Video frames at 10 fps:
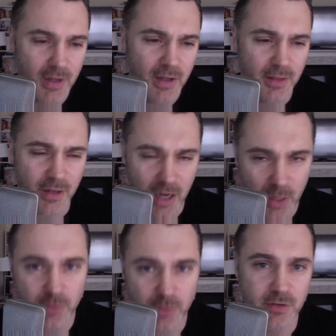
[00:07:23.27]
then I
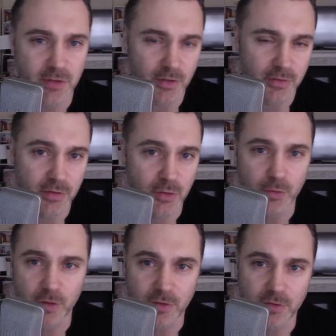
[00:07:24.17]
would suggest
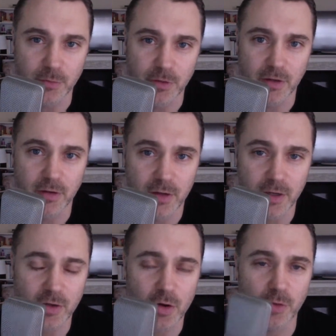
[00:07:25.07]
using something I
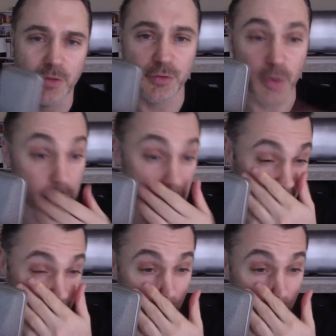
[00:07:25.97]
call the zone mantra,